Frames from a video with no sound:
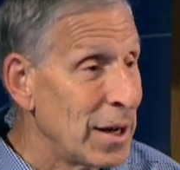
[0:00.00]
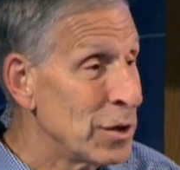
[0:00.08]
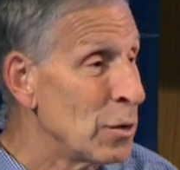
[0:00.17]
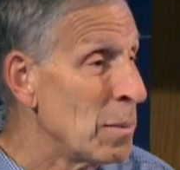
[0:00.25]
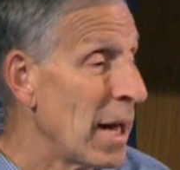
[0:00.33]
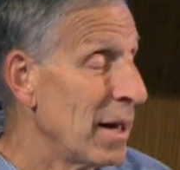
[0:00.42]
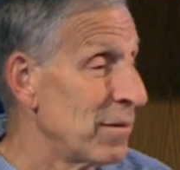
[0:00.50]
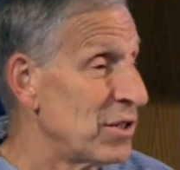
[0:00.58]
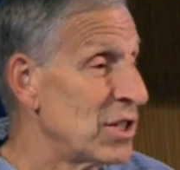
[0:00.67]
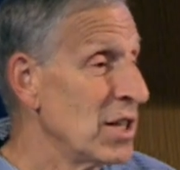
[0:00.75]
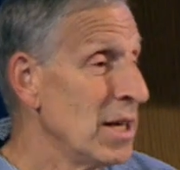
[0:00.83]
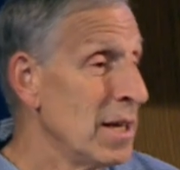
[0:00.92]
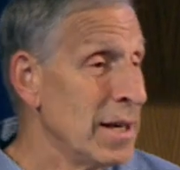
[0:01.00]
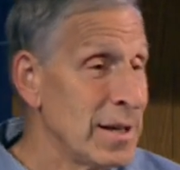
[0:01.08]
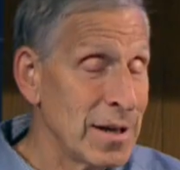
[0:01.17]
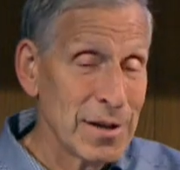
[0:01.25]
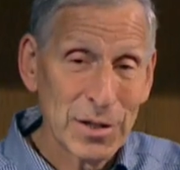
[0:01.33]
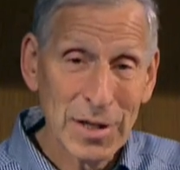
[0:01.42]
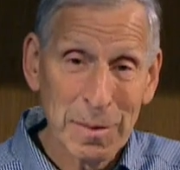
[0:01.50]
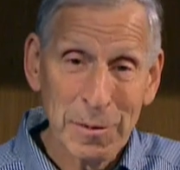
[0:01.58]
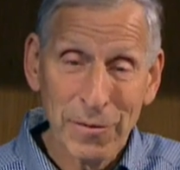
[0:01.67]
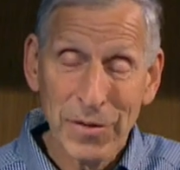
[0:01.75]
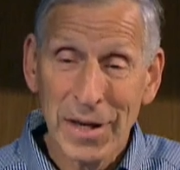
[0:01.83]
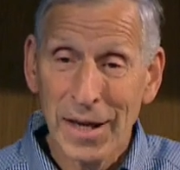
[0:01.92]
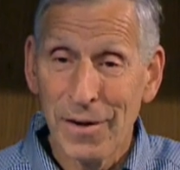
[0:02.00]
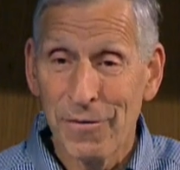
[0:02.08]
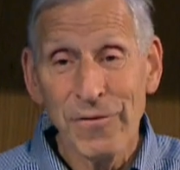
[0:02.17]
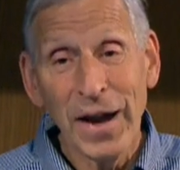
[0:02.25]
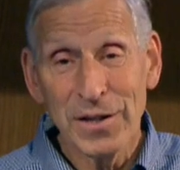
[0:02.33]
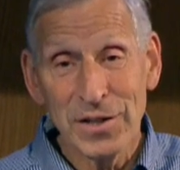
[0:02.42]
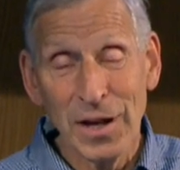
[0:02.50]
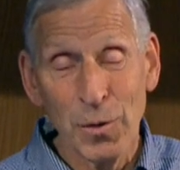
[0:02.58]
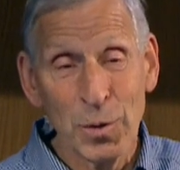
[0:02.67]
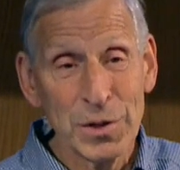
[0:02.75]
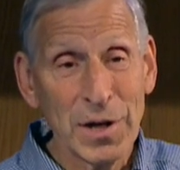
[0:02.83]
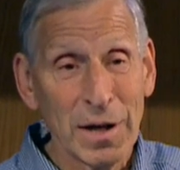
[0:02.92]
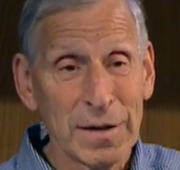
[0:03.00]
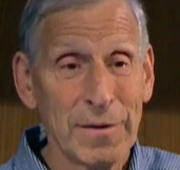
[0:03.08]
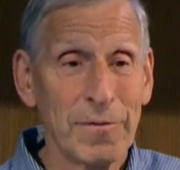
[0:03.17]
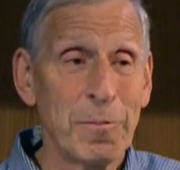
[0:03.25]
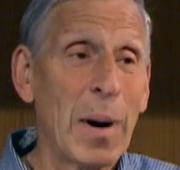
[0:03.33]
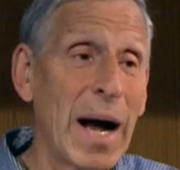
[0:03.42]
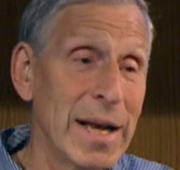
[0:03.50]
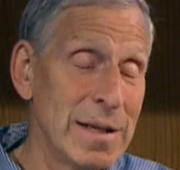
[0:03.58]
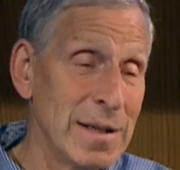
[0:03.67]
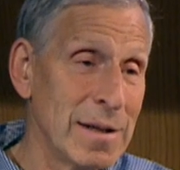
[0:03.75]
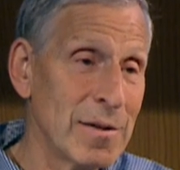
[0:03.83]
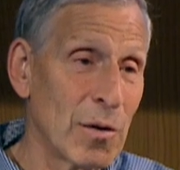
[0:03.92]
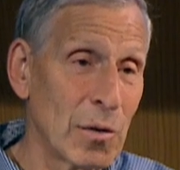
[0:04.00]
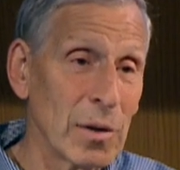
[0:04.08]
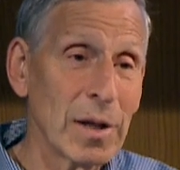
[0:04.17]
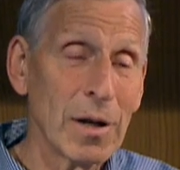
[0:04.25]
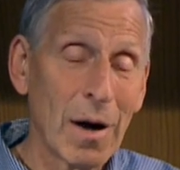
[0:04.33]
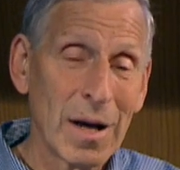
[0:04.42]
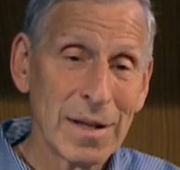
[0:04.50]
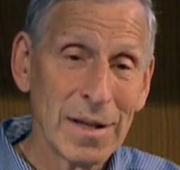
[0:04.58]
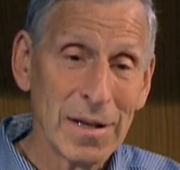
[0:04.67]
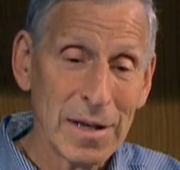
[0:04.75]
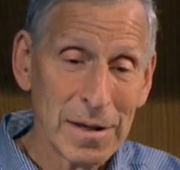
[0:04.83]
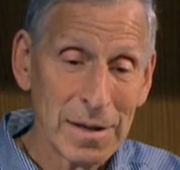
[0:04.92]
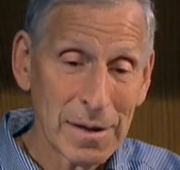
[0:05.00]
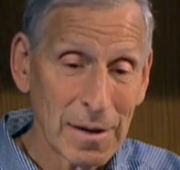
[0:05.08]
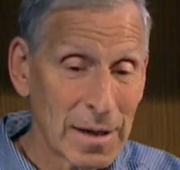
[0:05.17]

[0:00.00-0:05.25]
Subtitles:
You may have seen some of the fakes that were done of Biden early on in the